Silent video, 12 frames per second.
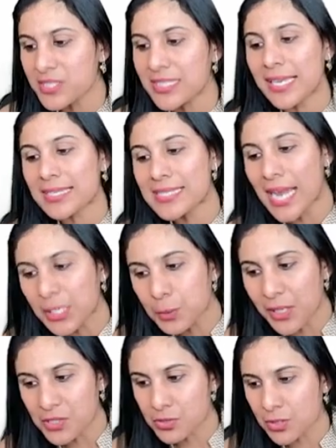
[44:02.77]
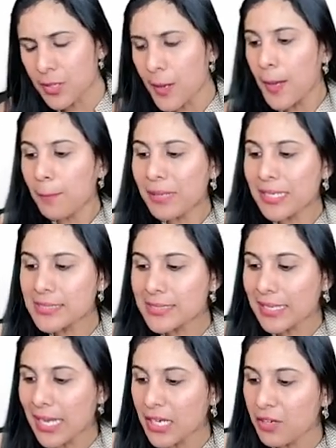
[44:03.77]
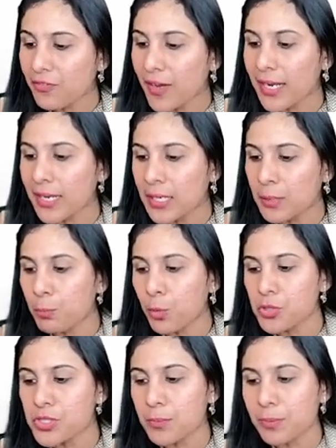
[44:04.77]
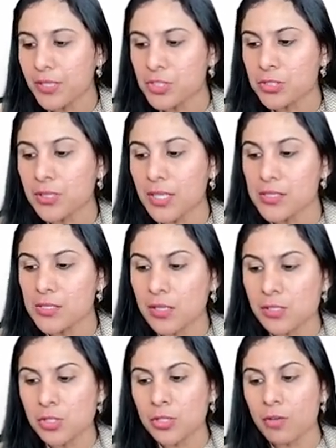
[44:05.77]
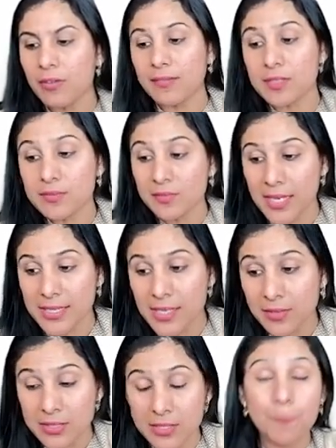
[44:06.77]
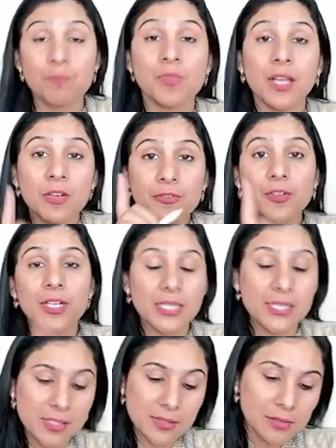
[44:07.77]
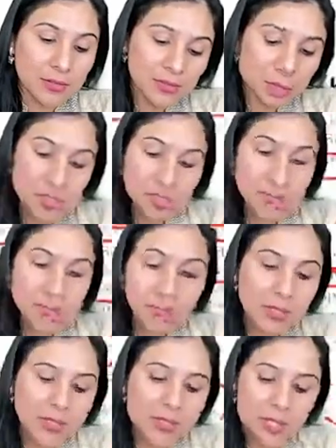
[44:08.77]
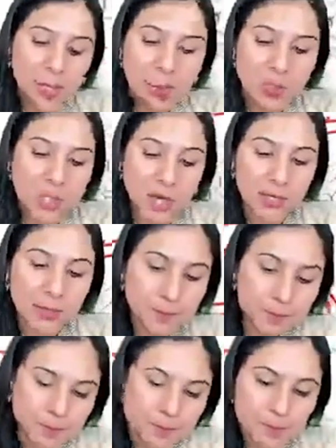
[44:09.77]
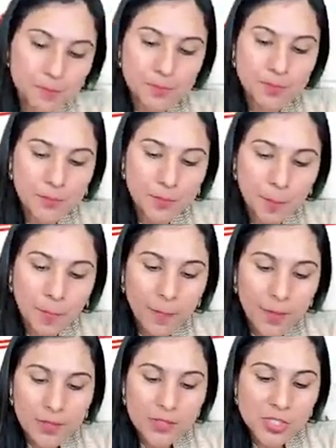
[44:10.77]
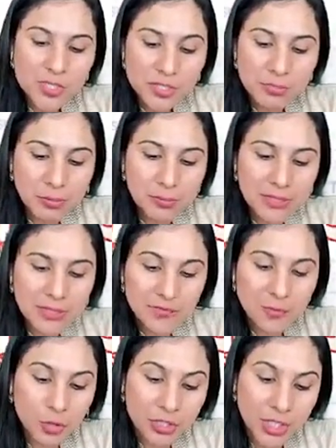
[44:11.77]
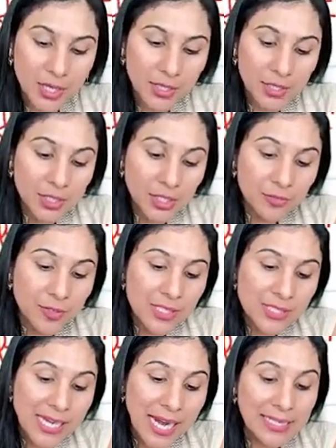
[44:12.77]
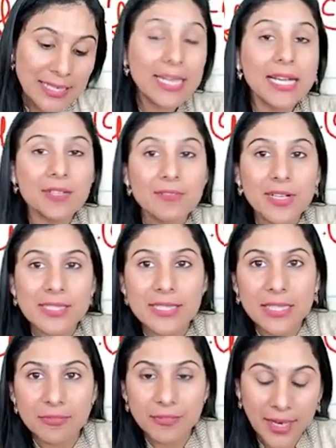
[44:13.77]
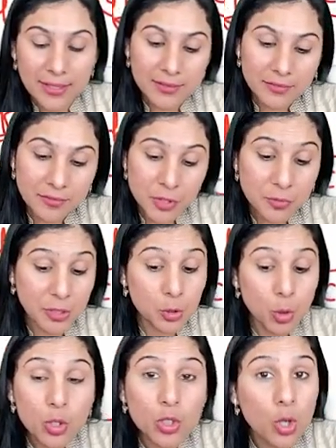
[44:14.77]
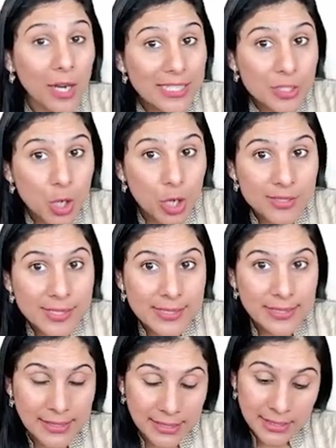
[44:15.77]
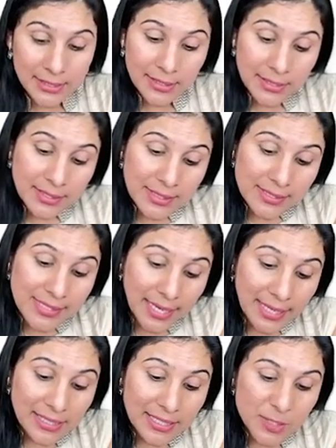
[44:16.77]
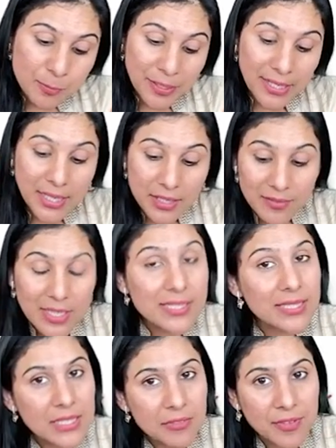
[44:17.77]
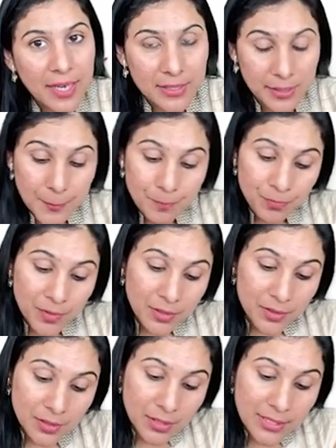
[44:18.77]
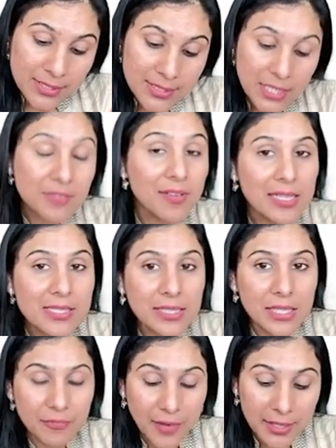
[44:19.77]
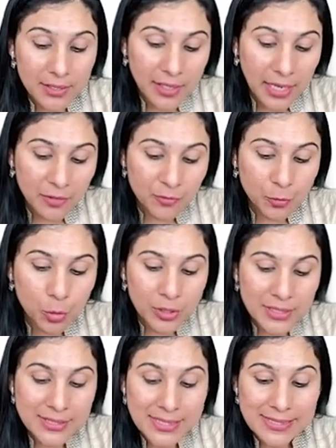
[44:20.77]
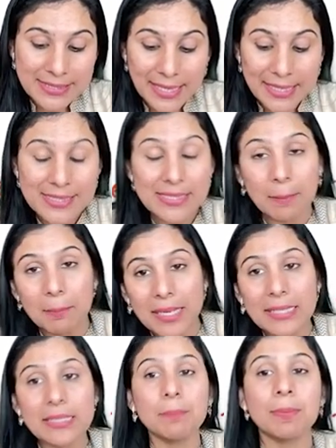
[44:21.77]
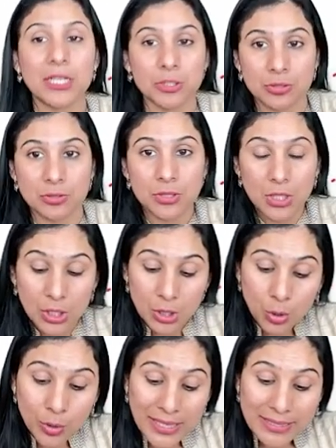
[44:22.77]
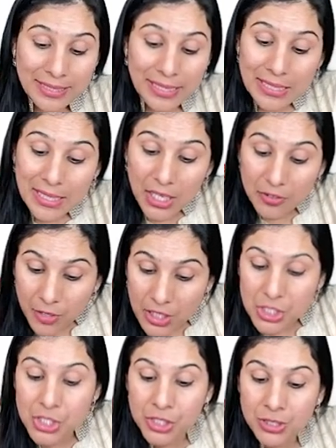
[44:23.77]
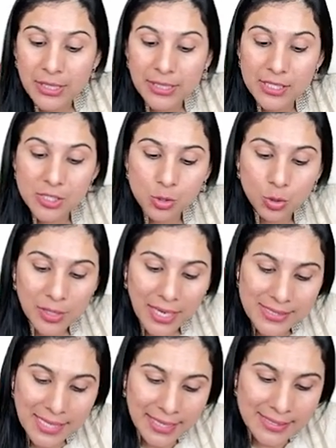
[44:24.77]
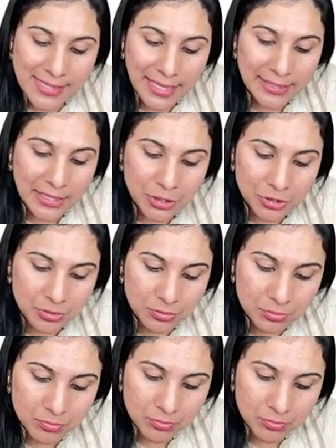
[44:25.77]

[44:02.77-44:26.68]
was the exact question. Please clarify it post depression consumption or vice versa. First, just remember this flowchart. Just remember this flowchart. First, anticonvulsant effect, which we don't call as toxicity. Second is preconvulsant effect, Third is convulsant effect and four is the CNS complete depression. Okay, till convulsion it is known as excitation.